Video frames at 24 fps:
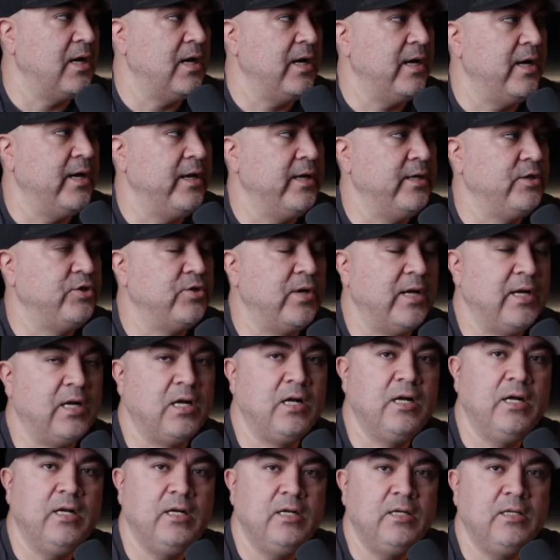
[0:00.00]
I try to
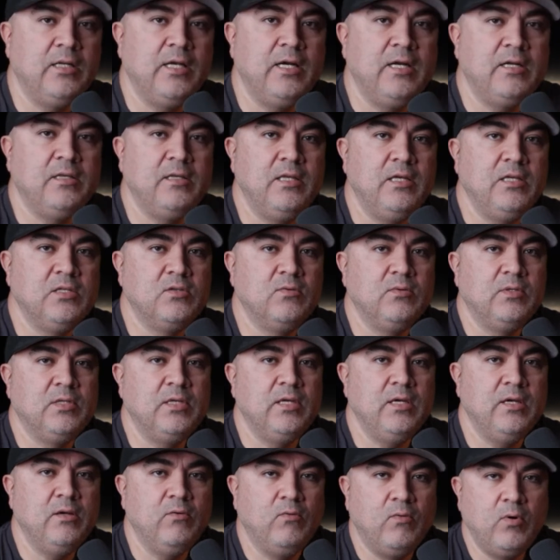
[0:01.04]
cut a lot of things with
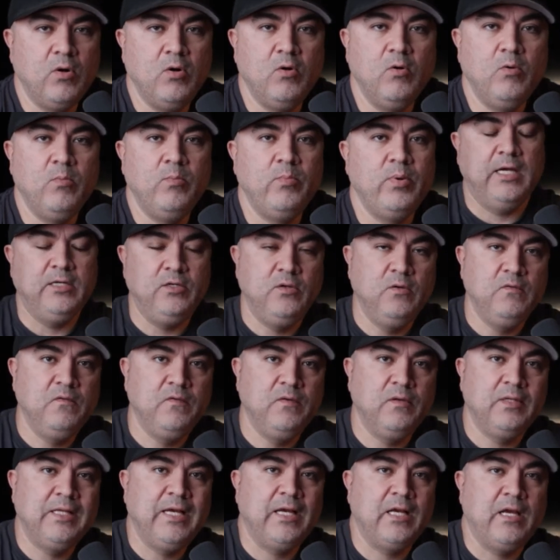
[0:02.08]
their rope. I do
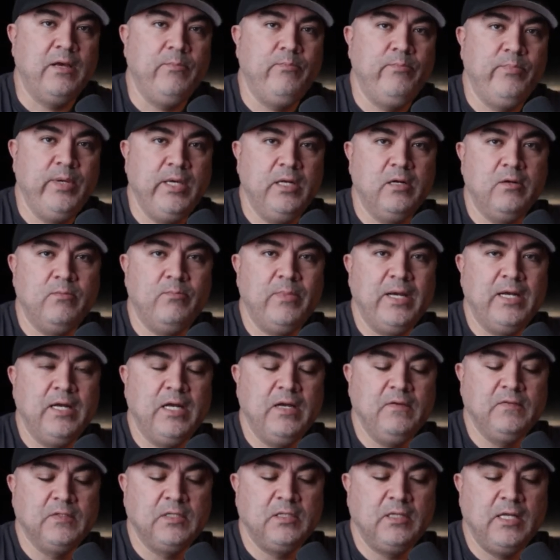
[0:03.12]
feel like I beat up my
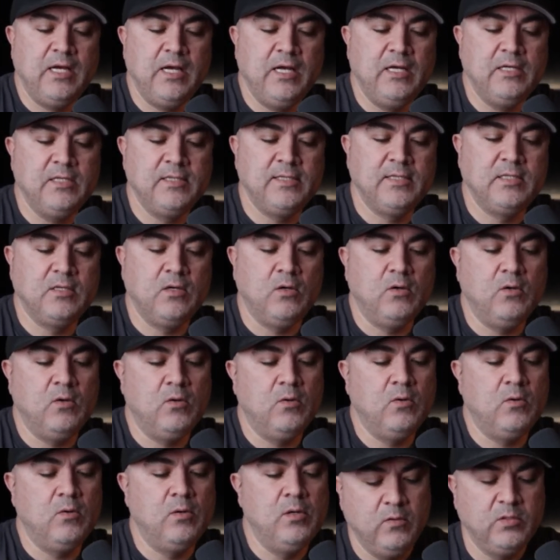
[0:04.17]
knives a lot.
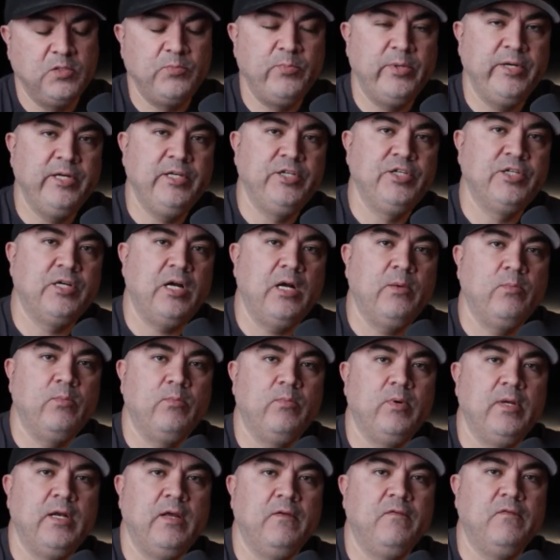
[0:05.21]
So it was pretty sharp
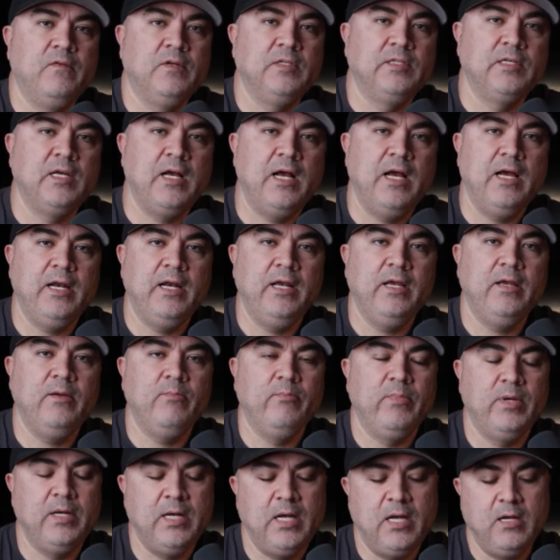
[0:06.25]
when I first got
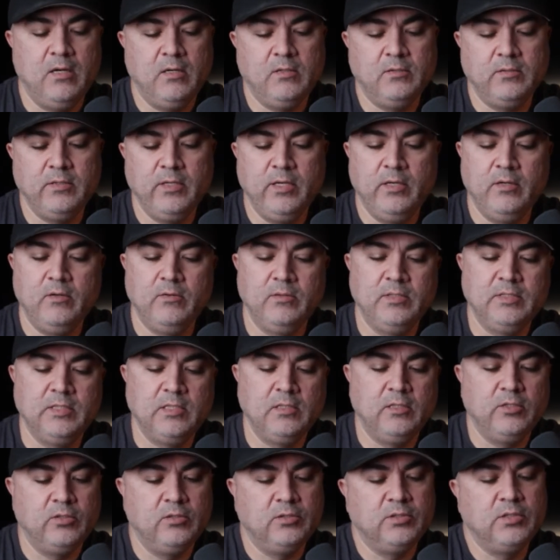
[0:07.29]
it. But now, you know, it's
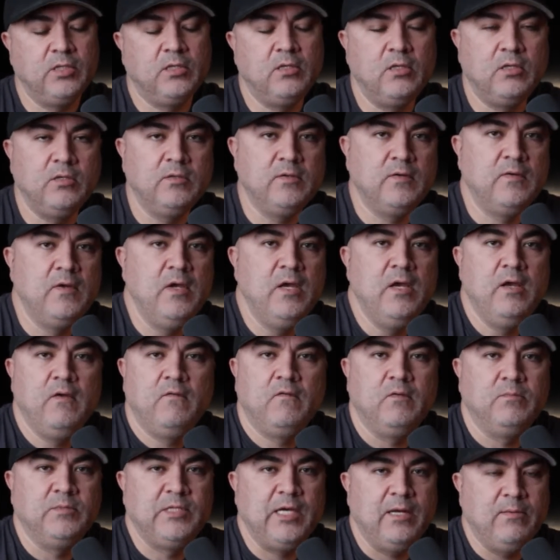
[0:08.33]
a little dull.
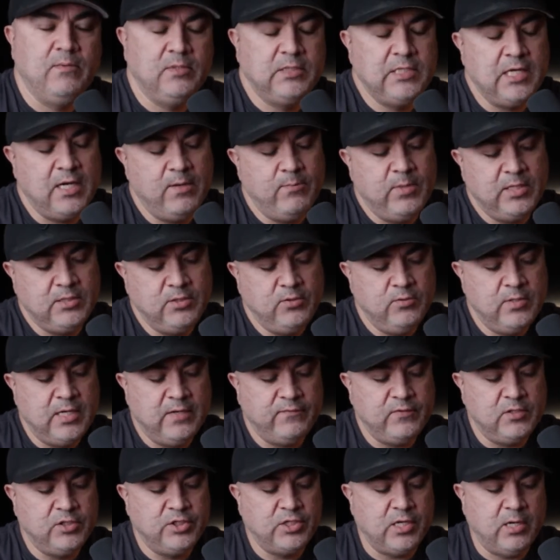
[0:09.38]
From time to time, I do
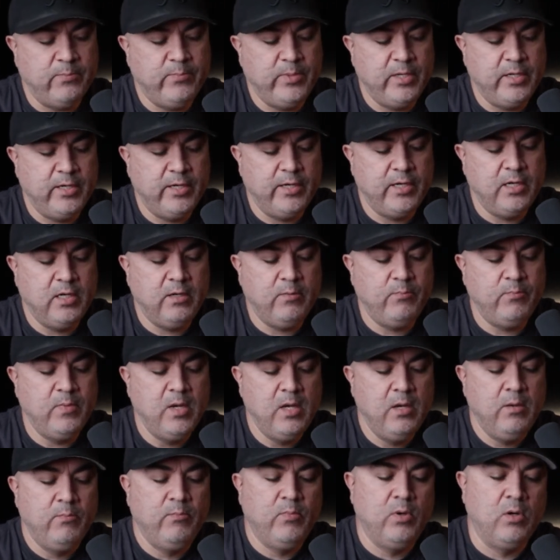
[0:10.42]
have to sharpen it up.
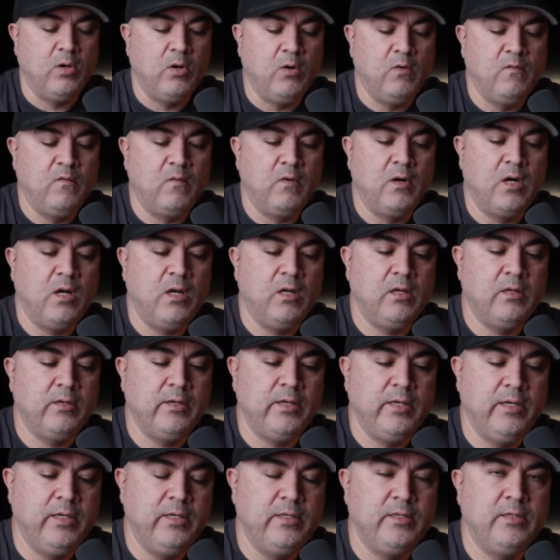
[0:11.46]
But overall,
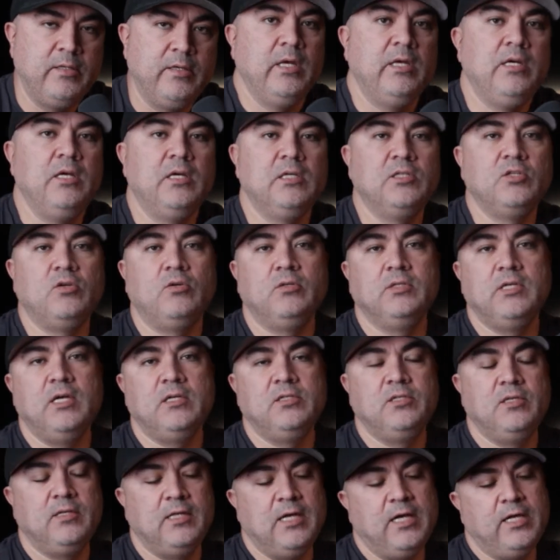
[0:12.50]
it does hold
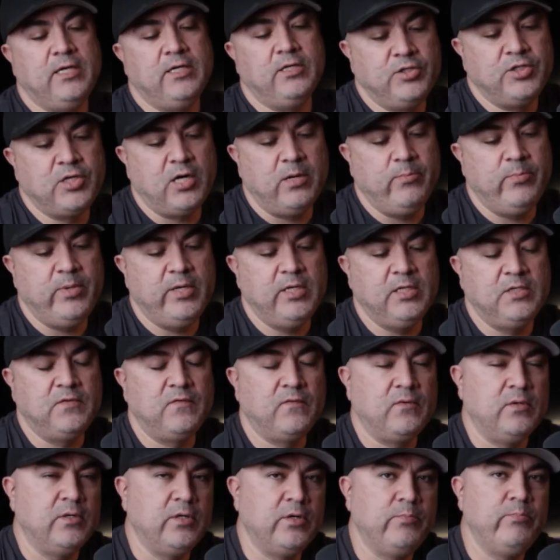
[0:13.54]
on to that sharp edge
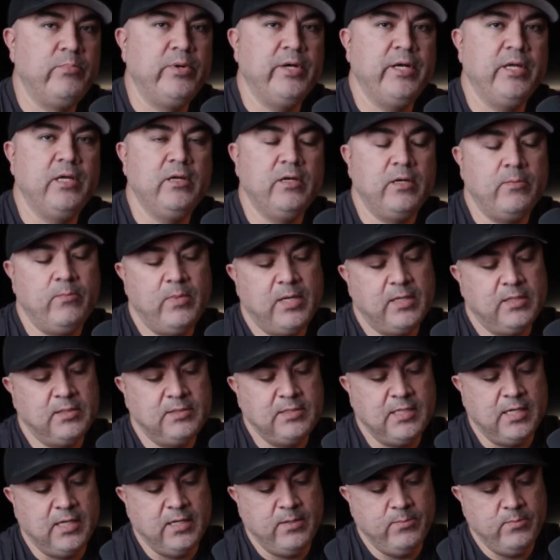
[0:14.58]
for a pretty good amount of
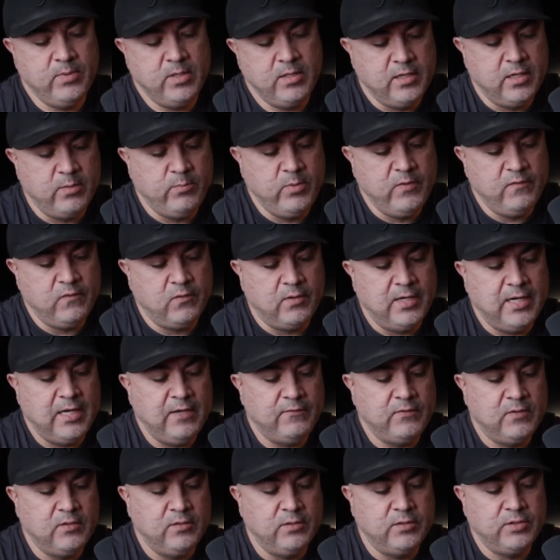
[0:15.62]
time there before I
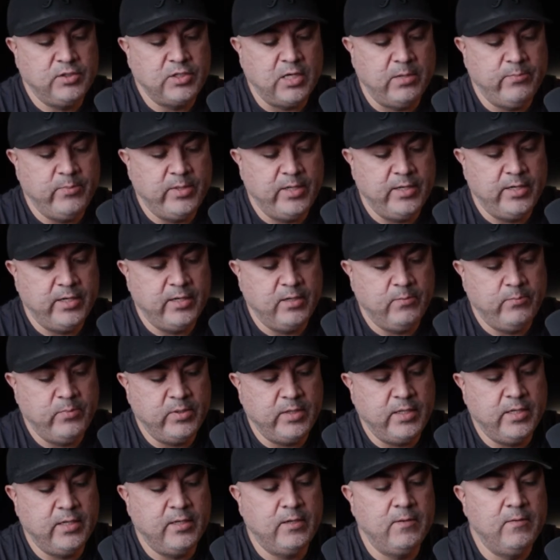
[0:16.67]
have to sharpen it up
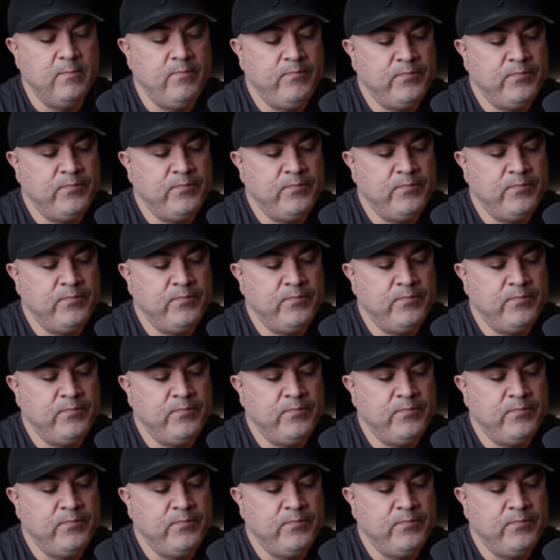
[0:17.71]
again.